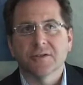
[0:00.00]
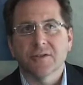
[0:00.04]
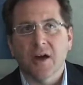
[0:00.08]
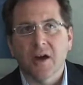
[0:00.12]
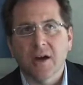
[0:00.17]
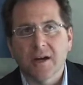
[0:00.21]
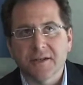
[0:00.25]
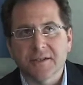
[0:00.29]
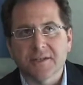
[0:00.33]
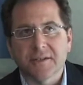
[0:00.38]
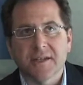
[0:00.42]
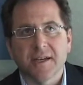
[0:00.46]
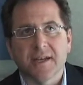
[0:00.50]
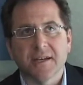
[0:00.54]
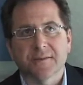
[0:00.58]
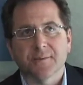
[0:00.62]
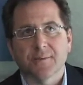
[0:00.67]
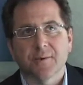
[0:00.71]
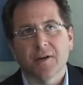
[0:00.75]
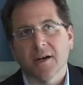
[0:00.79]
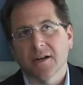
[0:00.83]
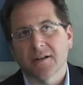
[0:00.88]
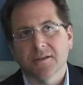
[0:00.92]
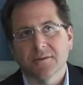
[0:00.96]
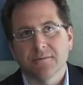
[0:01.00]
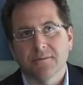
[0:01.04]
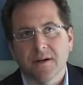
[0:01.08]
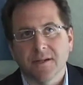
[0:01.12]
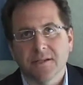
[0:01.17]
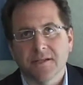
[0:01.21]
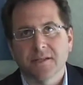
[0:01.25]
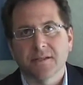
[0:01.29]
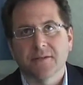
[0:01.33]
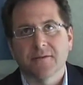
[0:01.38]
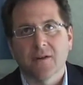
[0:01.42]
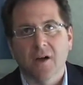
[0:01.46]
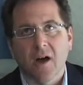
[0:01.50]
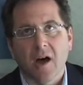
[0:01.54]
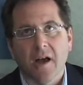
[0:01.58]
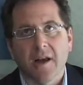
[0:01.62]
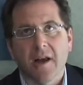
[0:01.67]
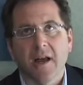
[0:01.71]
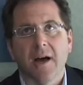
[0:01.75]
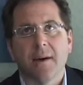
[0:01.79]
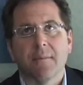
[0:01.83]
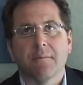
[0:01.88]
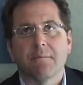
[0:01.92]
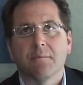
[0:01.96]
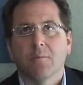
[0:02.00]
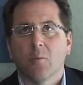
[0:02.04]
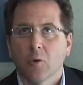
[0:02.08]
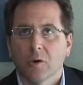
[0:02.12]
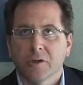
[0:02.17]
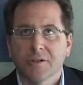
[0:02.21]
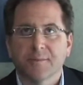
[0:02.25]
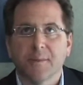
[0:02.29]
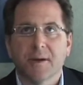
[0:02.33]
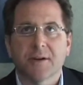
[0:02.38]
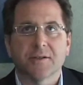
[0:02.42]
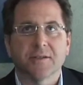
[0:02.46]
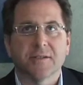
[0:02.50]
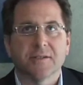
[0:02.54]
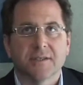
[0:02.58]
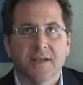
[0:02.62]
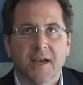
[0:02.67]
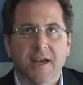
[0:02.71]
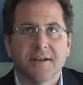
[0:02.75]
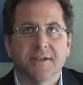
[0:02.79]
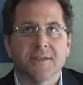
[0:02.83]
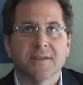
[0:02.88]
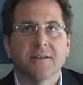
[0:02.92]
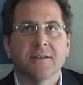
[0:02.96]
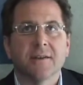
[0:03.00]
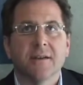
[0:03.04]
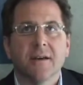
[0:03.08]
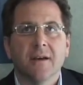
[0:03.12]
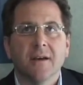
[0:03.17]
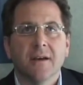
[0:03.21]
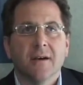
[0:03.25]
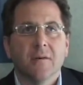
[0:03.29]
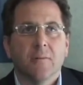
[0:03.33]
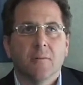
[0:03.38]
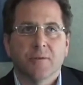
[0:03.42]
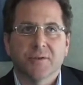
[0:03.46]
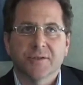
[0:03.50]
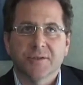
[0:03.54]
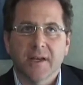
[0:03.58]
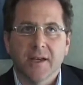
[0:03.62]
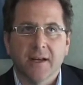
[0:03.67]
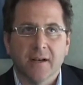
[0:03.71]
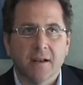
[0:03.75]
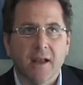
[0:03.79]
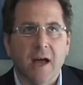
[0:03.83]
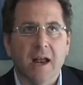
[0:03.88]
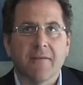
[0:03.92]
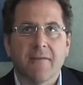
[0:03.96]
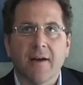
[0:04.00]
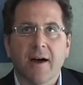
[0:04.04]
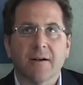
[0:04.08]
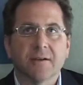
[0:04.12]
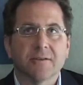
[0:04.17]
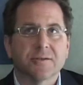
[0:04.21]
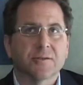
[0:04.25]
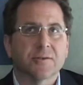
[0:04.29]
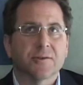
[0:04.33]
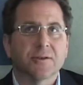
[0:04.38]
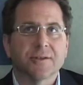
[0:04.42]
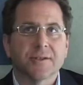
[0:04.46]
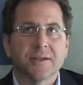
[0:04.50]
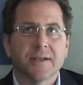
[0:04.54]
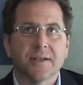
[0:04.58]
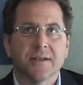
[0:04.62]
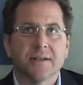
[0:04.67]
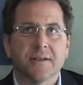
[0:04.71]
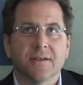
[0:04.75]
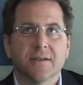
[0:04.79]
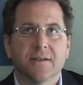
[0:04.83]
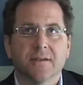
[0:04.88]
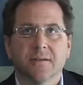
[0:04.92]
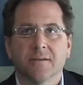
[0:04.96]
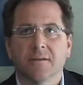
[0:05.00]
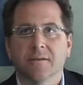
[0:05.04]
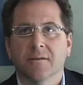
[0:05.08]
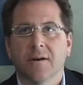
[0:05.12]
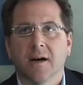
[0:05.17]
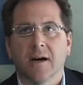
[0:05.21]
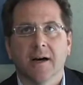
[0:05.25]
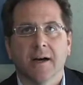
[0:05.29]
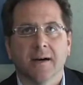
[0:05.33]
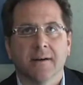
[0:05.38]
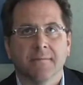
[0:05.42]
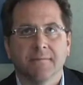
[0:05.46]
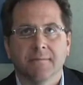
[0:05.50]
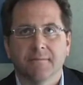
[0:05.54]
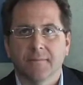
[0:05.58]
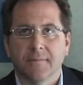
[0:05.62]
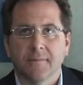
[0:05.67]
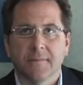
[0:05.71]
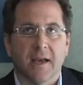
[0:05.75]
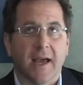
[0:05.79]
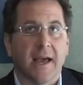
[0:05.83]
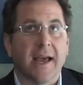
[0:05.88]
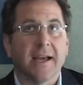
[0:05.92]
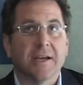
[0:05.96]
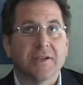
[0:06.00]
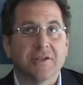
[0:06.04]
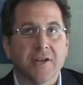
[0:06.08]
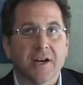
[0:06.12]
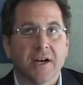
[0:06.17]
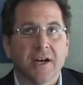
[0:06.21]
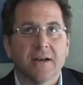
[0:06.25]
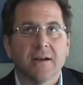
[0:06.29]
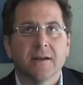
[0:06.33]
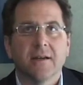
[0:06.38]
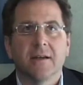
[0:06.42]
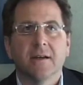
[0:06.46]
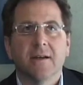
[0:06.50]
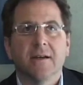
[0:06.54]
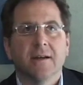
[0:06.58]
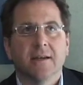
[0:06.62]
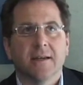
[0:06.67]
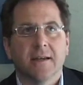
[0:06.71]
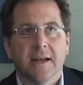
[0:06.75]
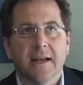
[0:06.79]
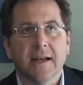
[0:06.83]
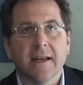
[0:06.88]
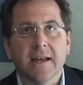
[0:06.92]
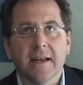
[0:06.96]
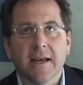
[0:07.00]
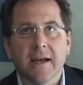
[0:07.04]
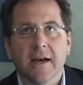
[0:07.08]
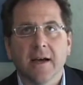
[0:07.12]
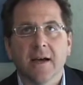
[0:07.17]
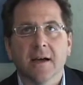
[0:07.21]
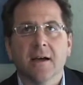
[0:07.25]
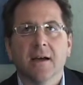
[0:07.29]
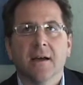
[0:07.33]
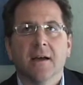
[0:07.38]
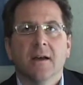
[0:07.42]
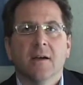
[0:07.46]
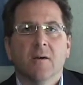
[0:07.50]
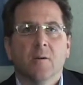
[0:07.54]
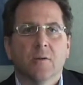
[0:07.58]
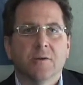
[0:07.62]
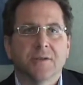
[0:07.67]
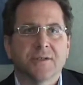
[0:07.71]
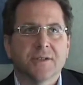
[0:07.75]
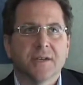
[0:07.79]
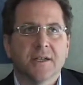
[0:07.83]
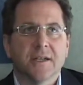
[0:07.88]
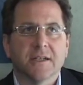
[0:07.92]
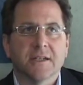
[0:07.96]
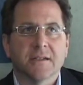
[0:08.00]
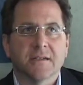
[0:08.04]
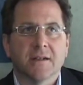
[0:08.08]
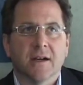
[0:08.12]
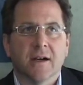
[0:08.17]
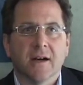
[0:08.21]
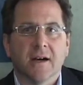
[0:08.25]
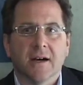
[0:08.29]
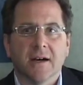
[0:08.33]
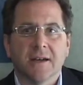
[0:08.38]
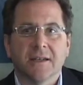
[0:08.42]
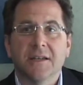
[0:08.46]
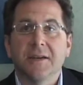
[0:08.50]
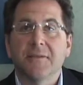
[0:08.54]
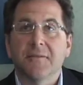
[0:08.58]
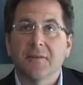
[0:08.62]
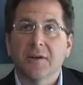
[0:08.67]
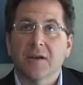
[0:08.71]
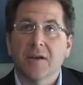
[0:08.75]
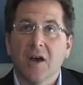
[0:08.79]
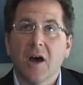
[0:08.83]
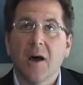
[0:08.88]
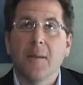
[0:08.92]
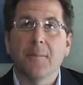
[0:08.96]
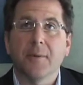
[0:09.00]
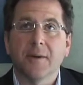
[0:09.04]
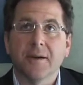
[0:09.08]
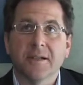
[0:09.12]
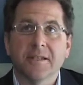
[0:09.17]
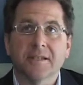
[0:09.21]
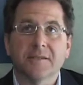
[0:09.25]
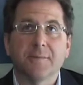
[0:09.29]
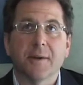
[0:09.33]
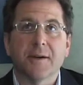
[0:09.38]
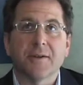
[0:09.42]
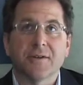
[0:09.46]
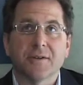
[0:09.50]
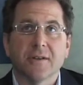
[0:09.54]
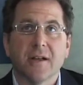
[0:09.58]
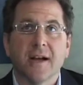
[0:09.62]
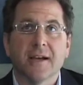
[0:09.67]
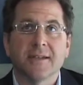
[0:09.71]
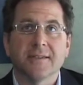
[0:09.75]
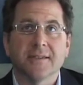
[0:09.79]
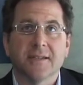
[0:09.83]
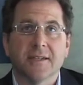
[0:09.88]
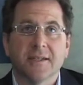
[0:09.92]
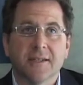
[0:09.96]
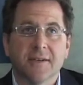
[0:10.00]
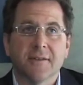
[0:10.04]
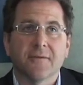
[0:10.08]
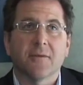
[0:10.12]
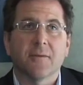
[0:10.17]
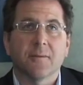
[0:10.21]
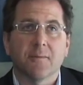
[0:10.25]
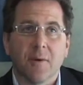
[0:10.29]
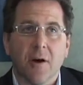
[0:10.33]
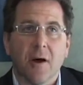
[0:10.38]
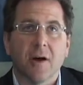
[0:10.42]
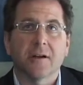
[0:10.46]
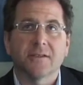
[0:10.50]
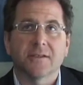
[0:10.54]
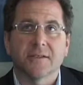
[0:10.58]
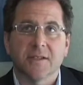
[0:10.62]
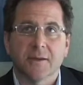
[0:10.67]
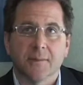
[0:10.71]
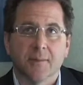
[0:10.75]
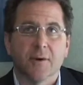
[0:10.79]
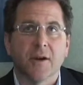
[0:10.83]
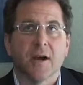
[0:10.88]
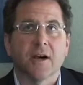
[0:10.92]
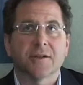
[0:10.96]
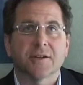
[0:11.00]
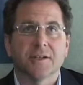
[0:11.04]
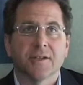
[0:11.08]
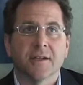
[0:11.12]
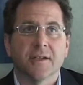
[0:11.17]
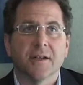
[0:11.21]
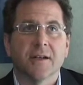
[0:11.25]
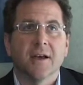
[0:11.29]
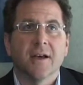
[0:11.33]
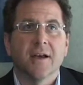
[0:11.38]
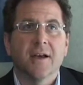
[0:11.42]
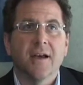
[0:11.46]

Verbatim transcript: starting to see as production budgets have gone up, more specialization. We're seeing a lot of outsourcing to uh, to Asia, to India, we're seeing uh, different companies specializing in different parts of the production,